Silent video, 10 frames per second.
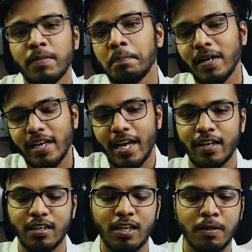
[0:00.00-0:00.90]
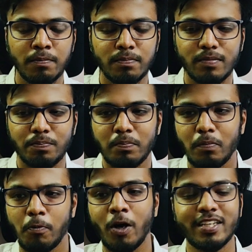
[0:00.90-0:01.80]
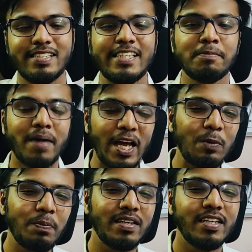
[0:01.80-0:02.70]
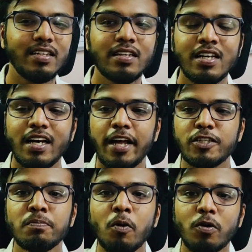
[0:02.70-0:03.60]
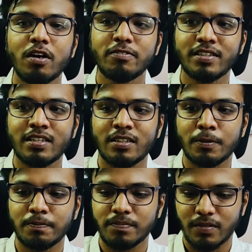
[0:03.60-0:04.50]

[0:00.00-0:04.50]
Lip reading: But again, honestly, in my opinion, it's more of a